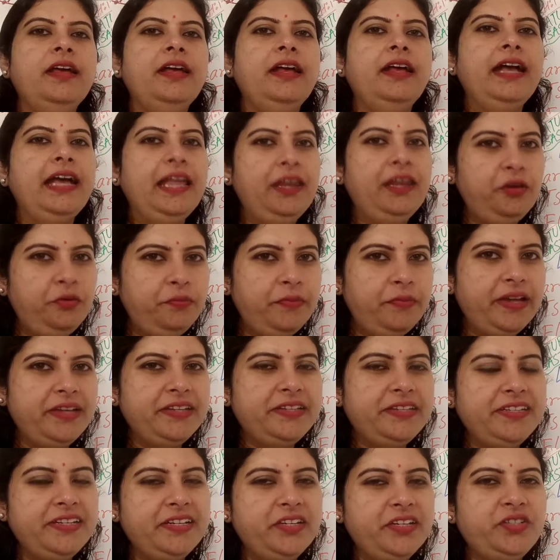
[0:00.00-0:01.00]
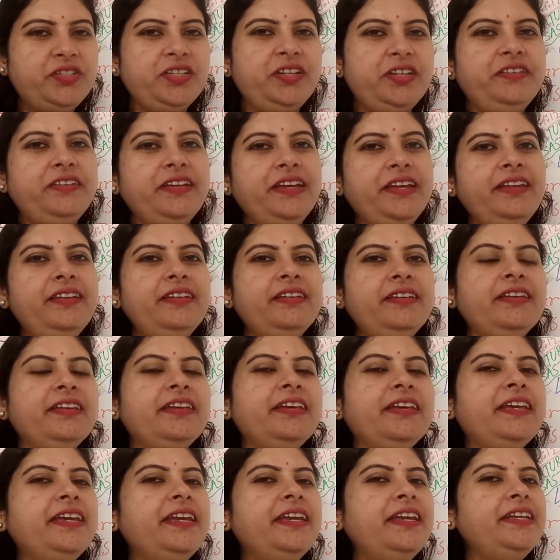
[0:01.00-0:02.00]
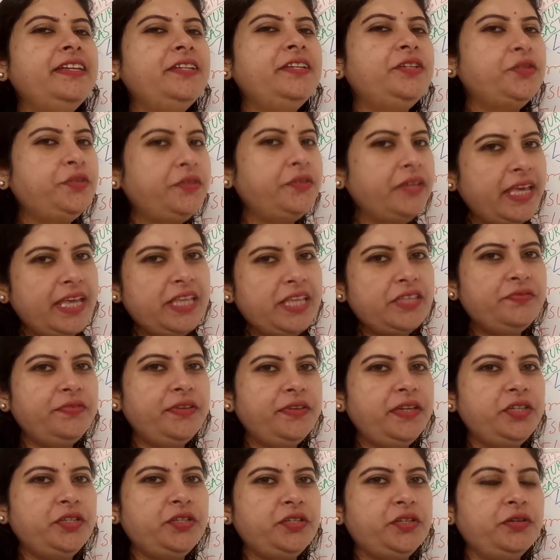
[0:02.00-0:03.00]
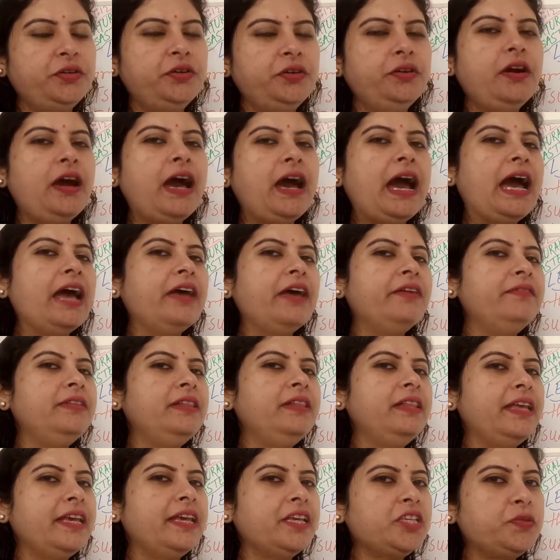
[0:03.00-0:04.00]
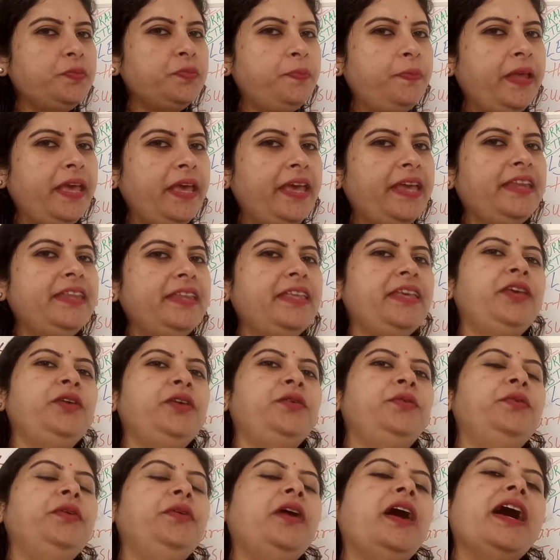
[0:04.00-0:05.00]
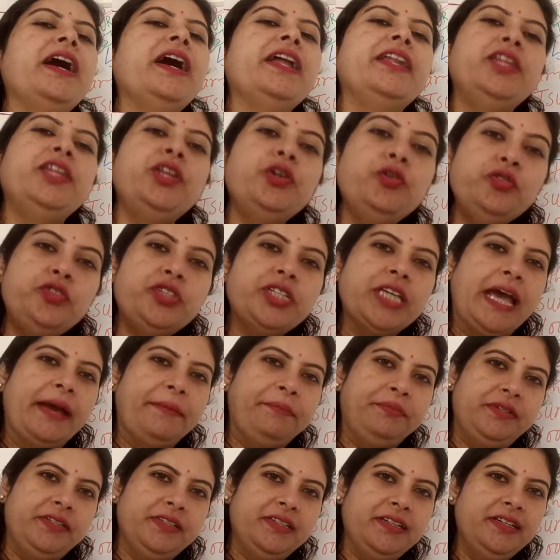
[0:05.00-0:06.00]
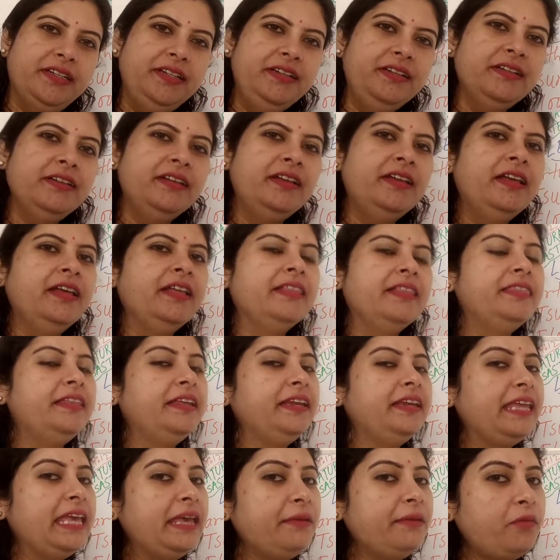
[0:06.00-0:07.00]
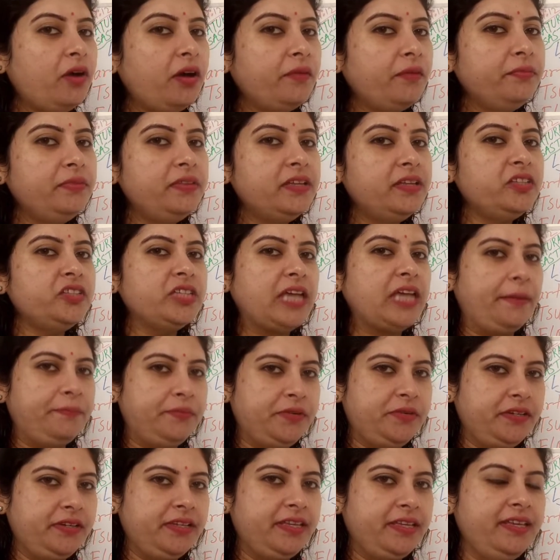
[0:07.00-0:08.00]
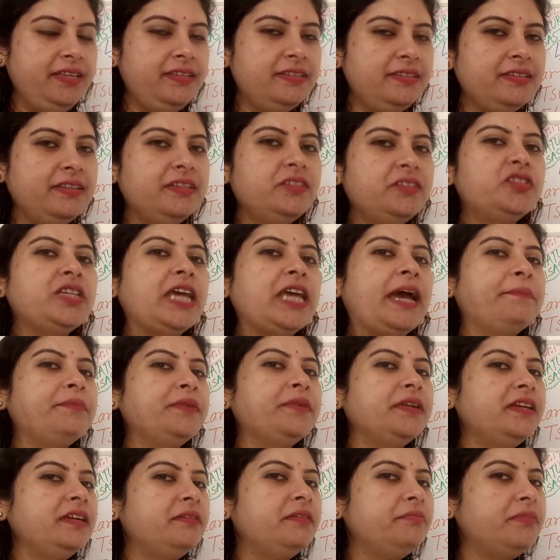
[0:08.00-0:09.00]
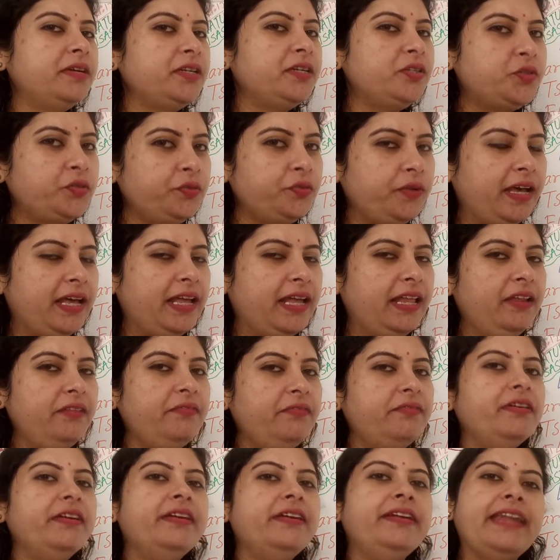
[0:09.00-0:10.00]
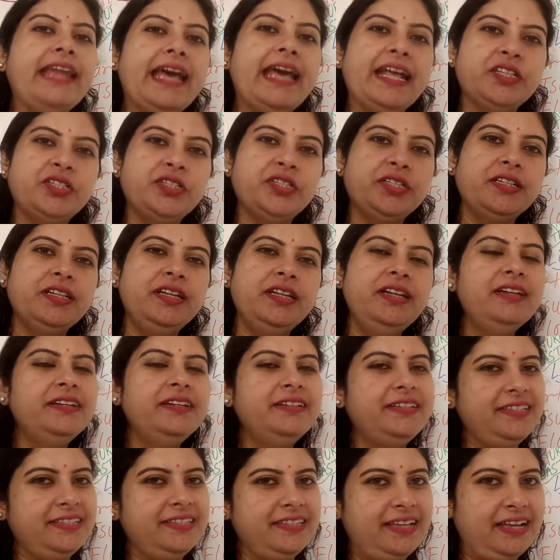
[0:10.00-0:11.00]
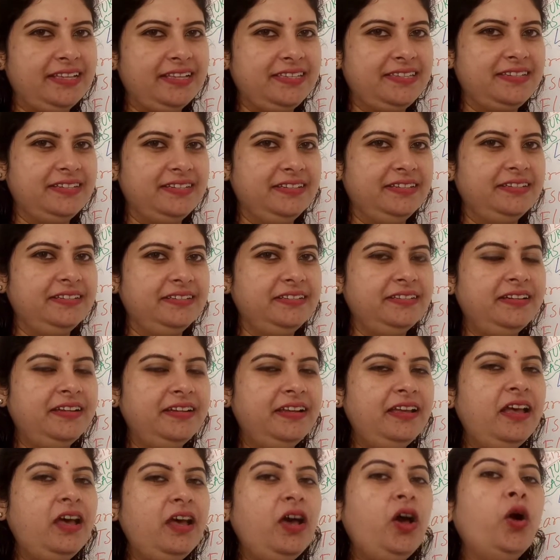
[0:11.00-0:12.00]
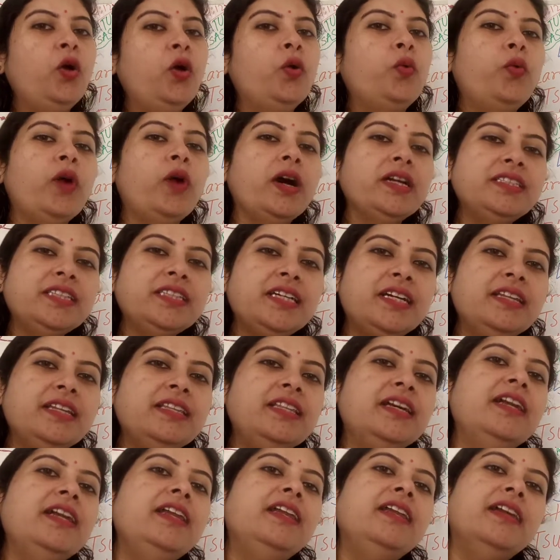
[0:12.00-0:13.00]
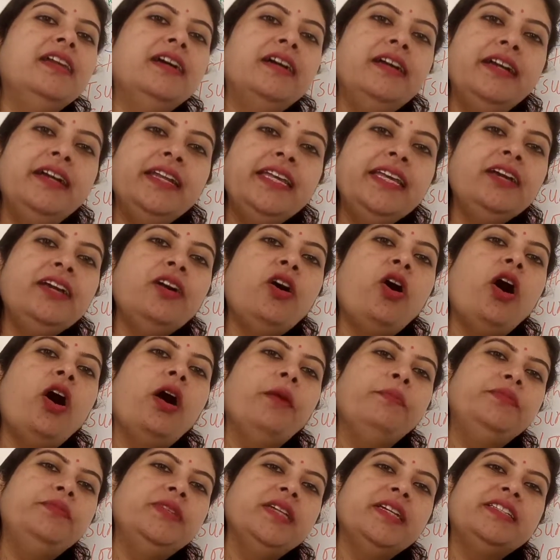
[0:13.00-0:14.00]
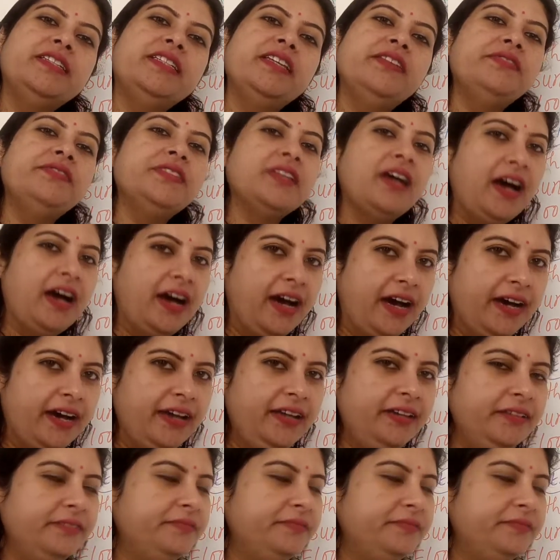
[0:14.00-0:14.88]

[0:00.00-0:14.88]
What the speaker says: Hello my dear children. In today's video, I will explain you a new chapter. The name of the chapter is chapter number 12, Natural Disaster. What are the learning objectives are?